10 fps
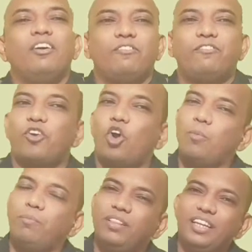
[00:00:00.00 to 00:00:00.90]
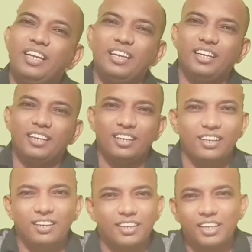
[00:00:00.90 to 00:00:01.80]
from the
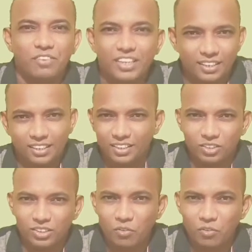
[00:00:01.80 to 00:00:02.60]
dividend